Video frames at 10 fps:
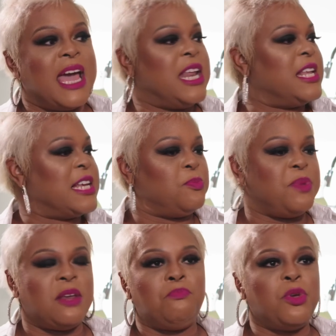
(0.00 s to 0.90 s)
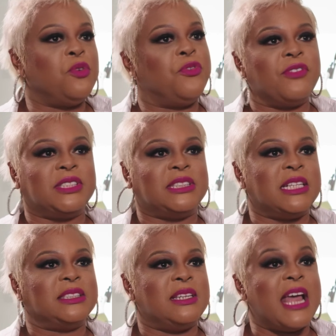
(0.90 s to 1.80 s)
And it has been beautiful ever
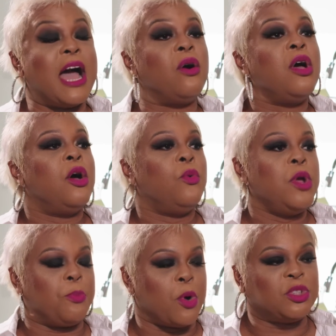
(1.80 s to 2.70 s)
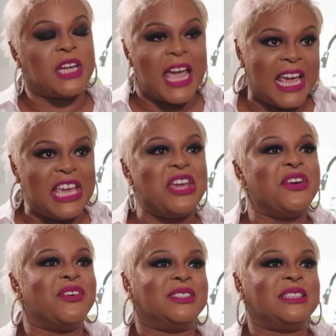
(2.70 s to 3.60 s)
since. Now we approach 8
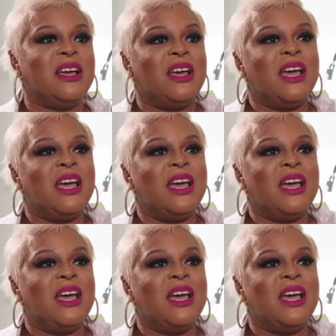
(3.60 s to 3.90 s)
years.